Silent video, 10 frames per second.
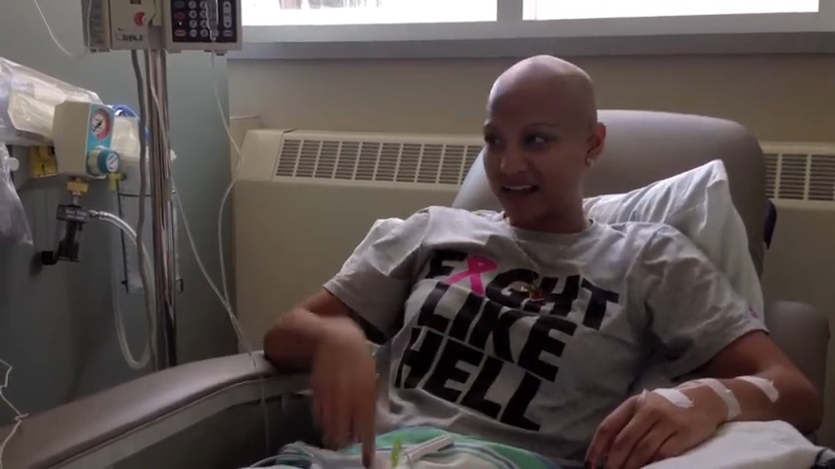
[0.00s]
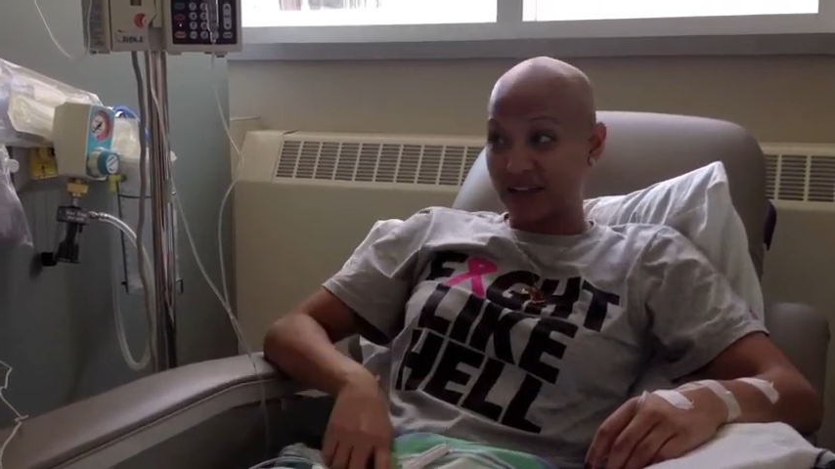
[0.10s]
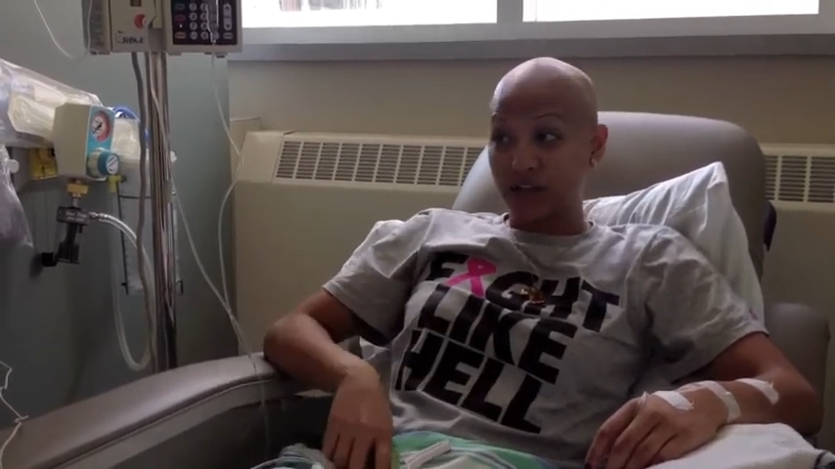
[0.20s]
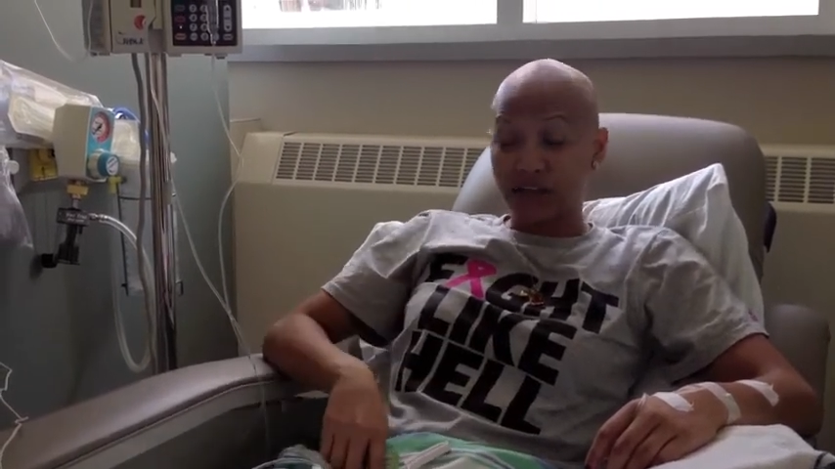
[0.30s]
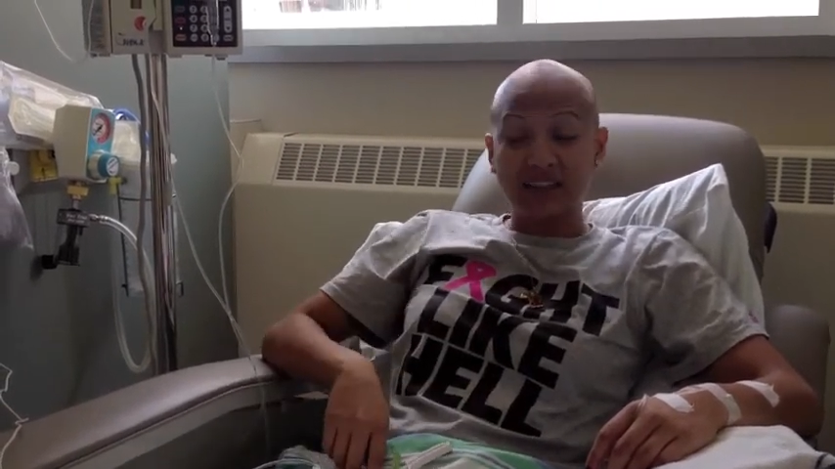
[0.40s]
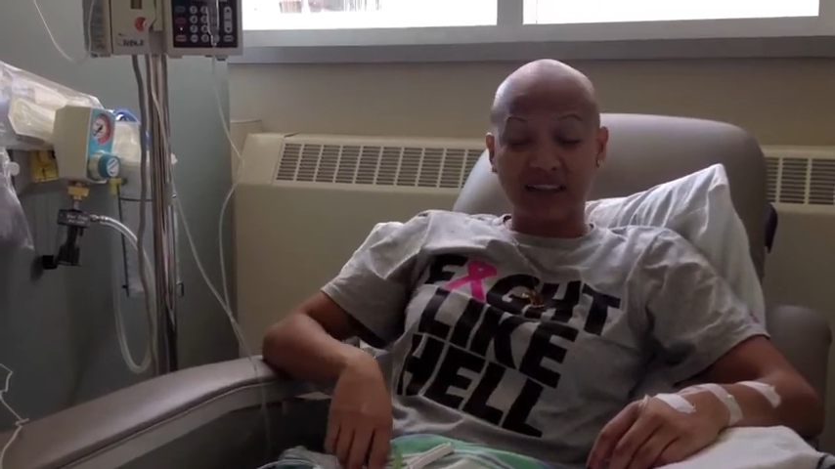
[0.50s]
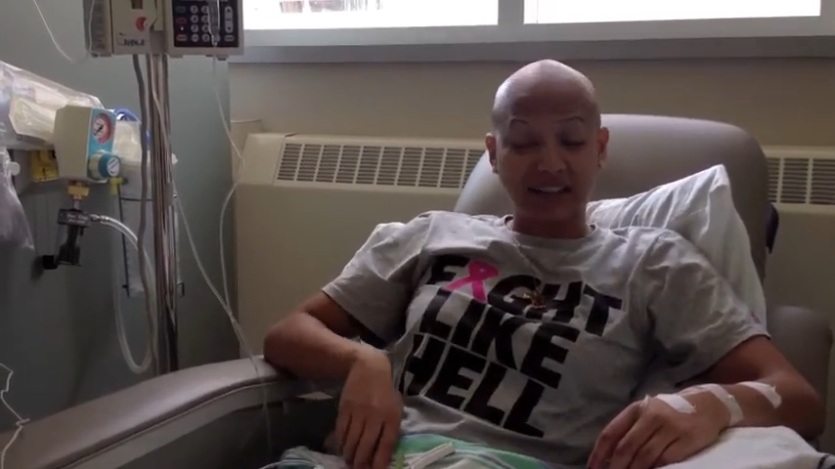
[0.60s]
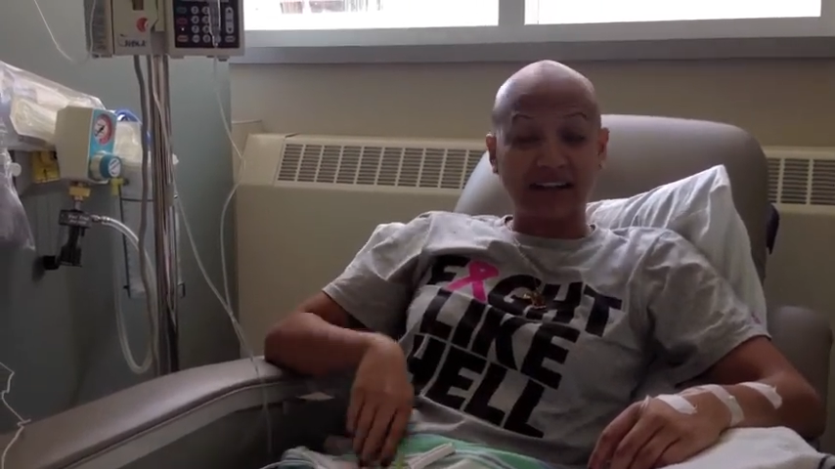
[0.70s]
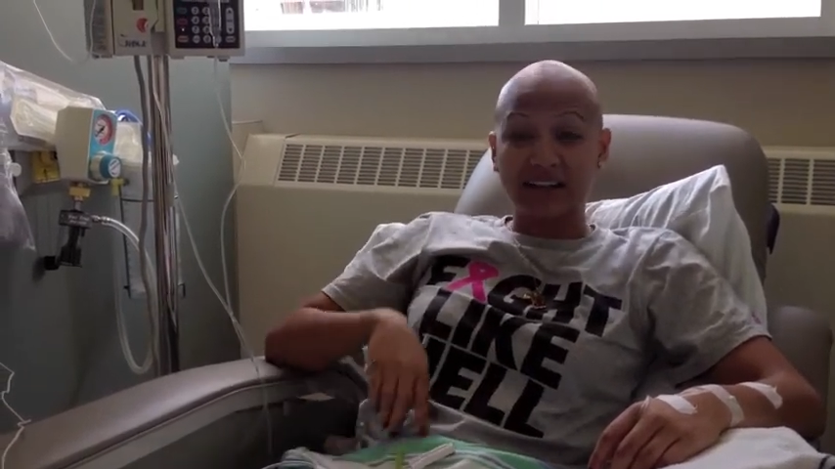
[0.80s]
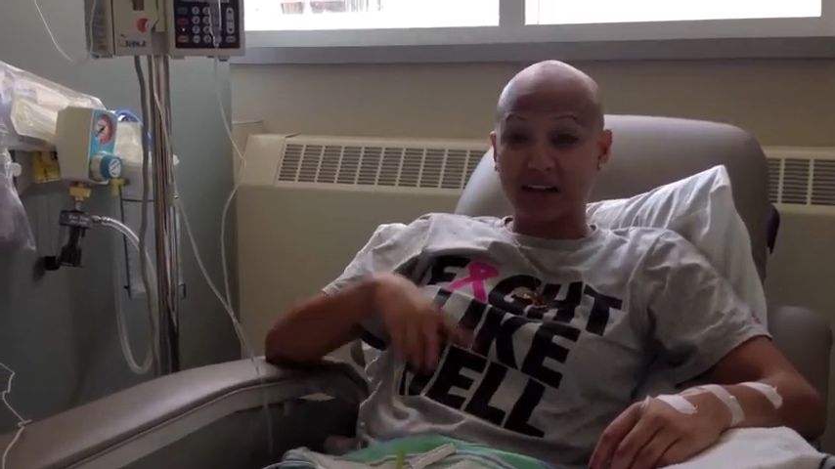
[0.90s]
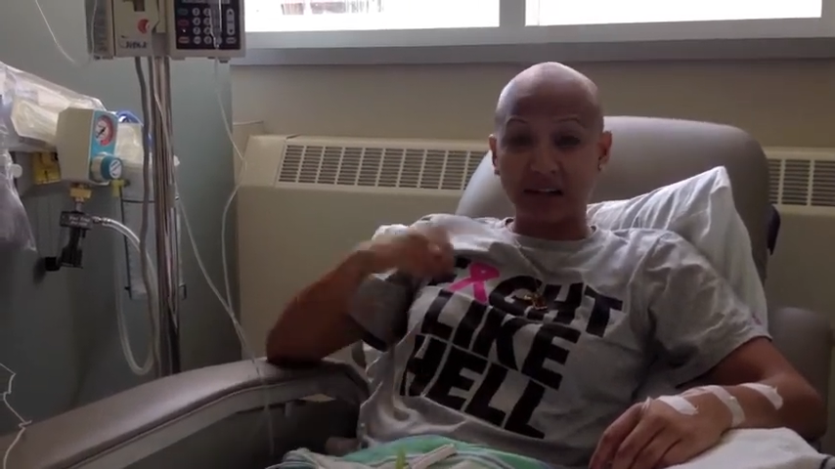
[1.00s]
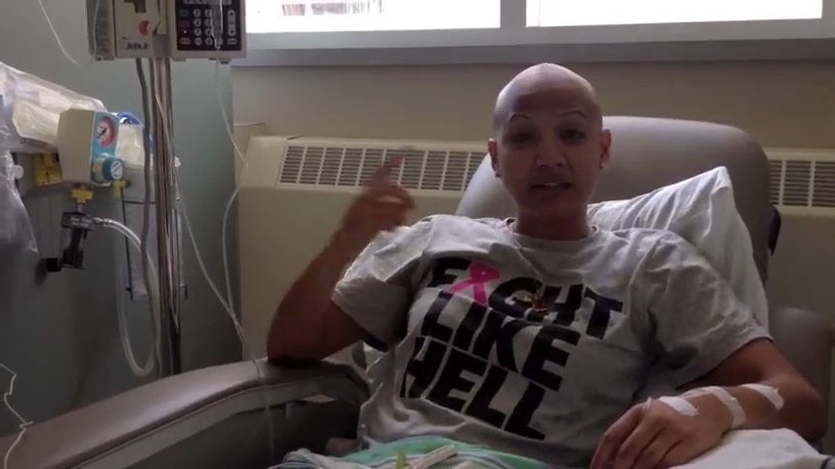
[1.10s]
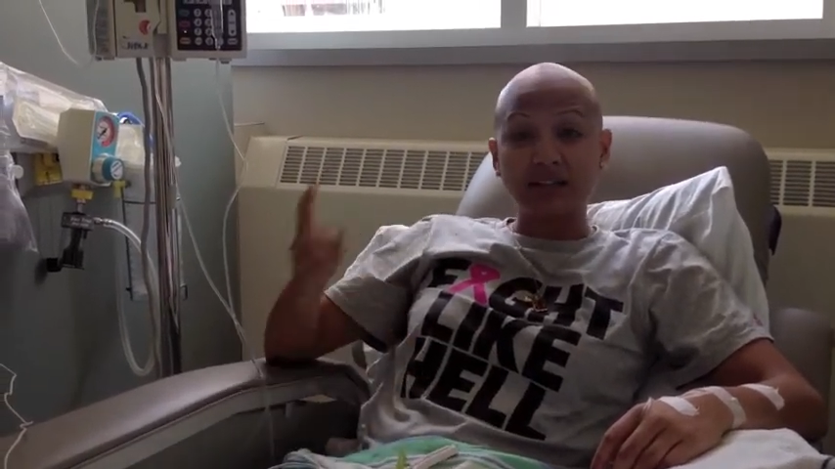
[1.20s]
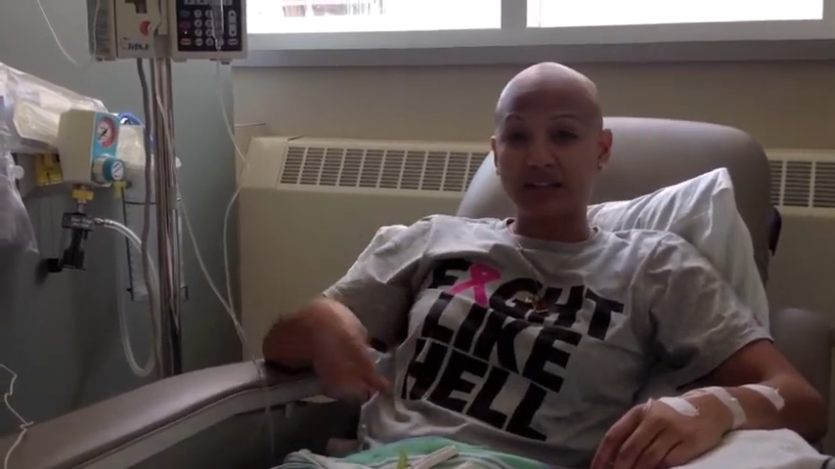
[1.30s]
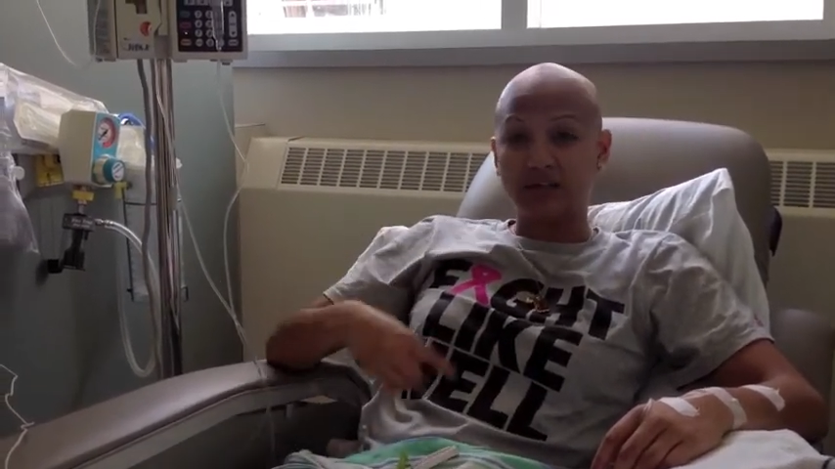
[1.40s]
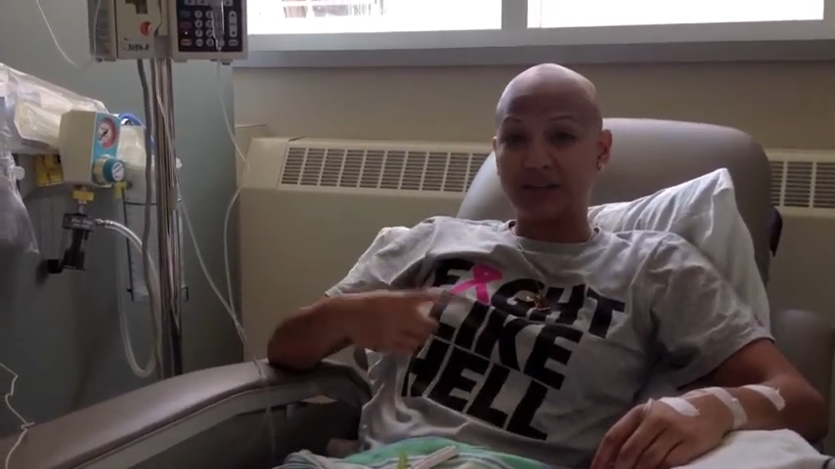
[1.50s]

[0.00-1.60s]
it's a good thing that I got to continue